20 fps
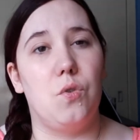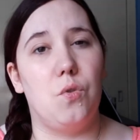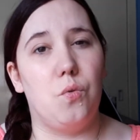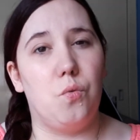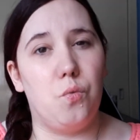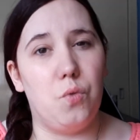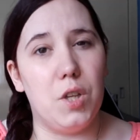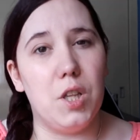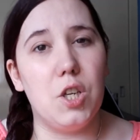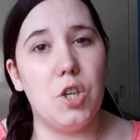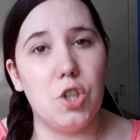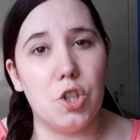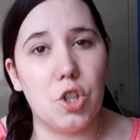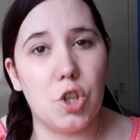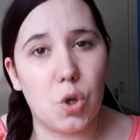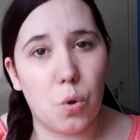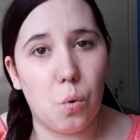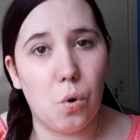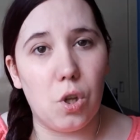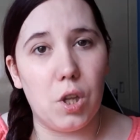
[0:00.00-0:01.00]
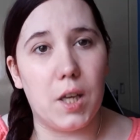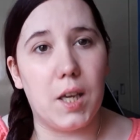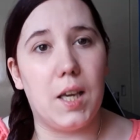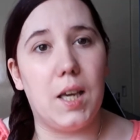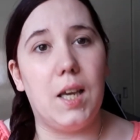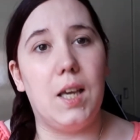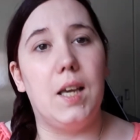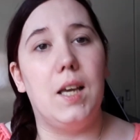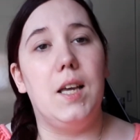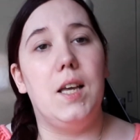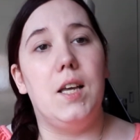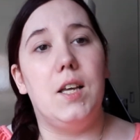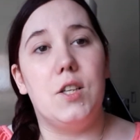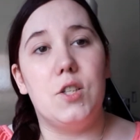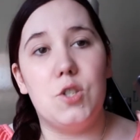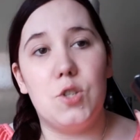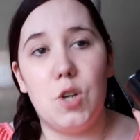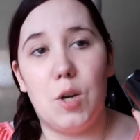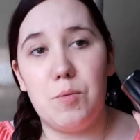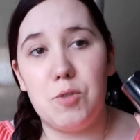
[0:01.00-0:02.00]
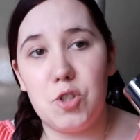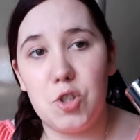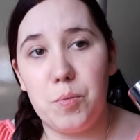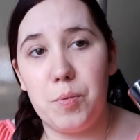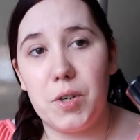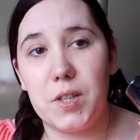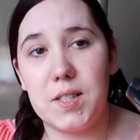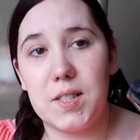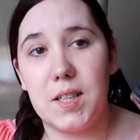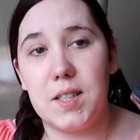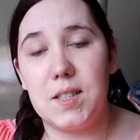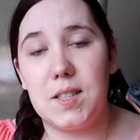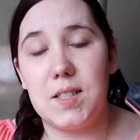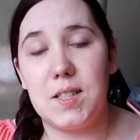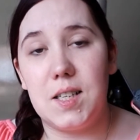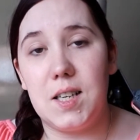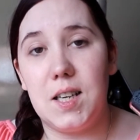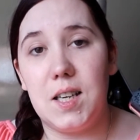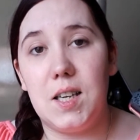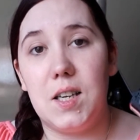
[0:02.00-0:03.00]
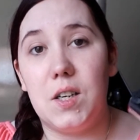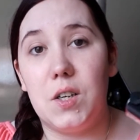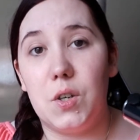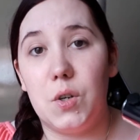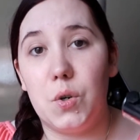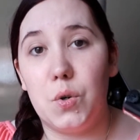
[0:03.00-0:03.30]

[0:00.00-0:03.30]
really good quality, so I'm super excited to see